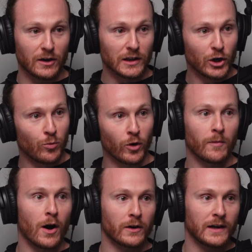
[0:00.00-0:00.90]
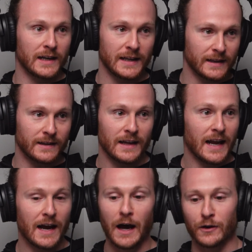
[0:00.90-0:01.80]
a little more moderate in
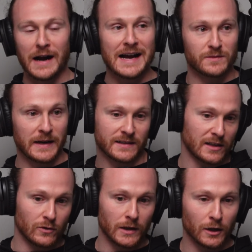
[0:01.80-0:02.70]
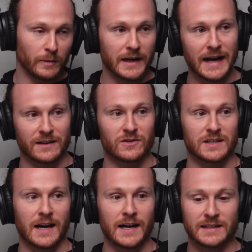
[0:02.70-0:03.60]
other aspects. They do a little bit of
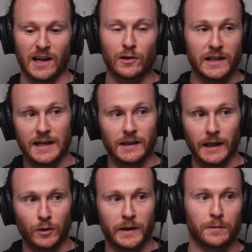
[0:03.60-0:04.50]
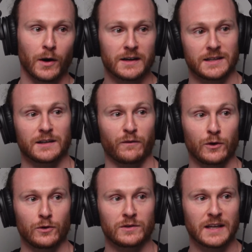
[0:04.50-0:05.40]
exercise. They only eat a little bit of processed
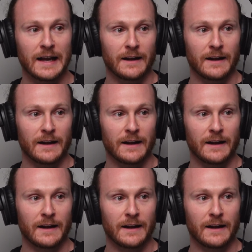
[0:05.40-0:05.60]
foods.